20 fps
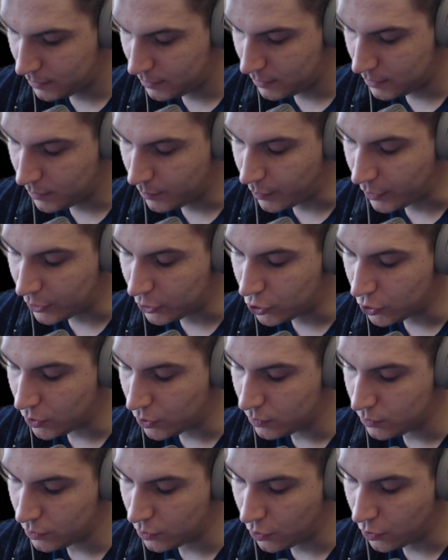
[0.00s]
But
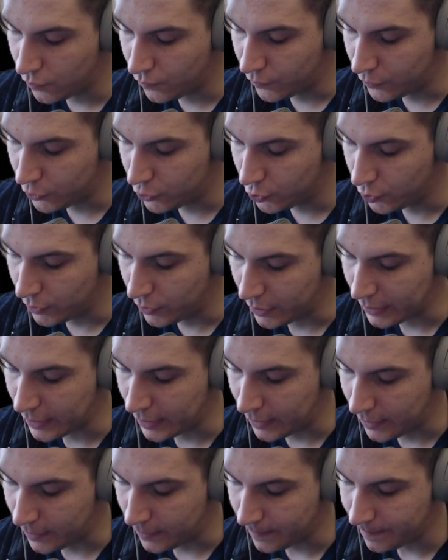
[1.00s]
don't overdo it
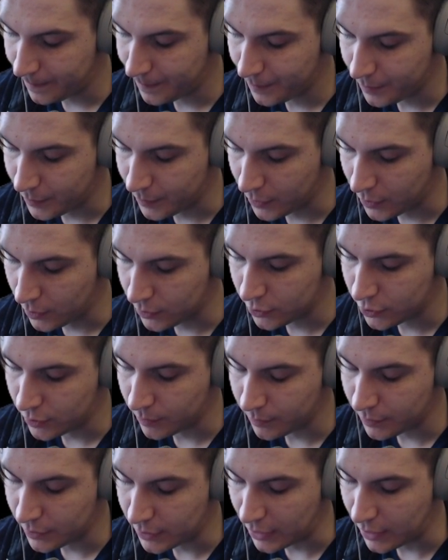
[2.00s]
again, because
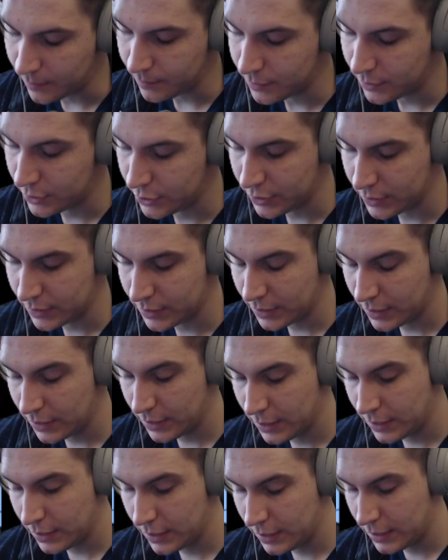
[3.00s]
sometimes it just
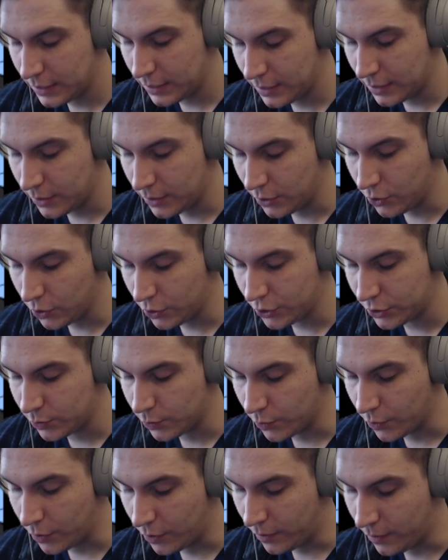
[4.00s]
looks
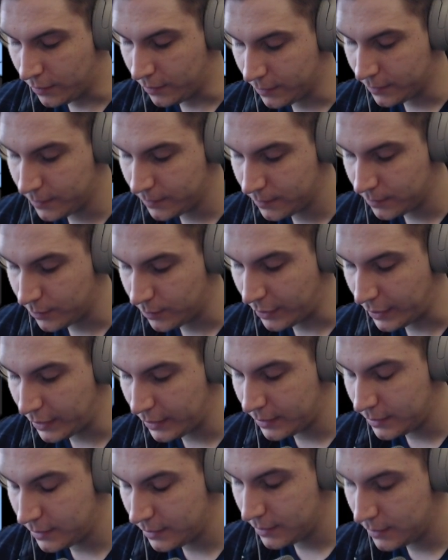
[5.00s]
wrong, right?
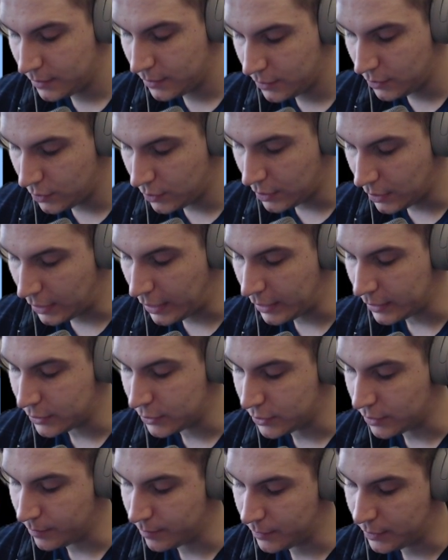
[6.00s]
You can add
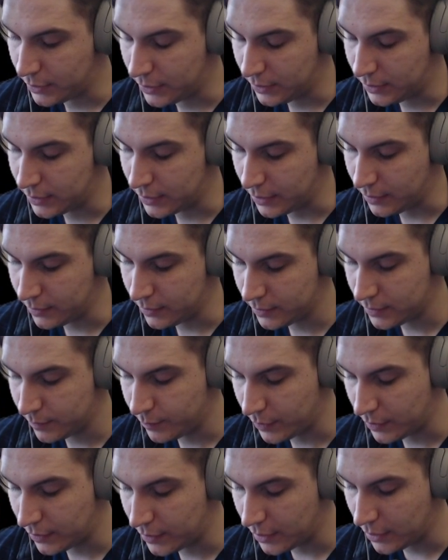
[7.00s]
some details,
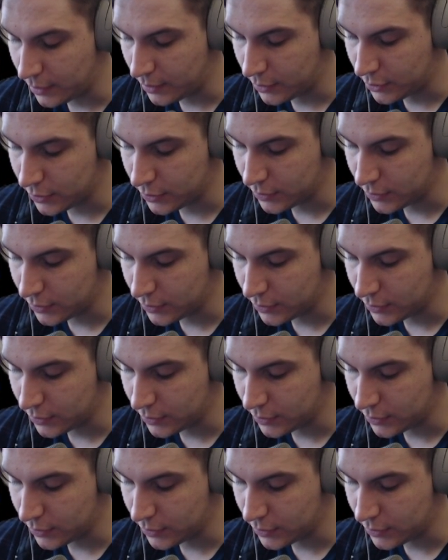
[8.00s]
but then it just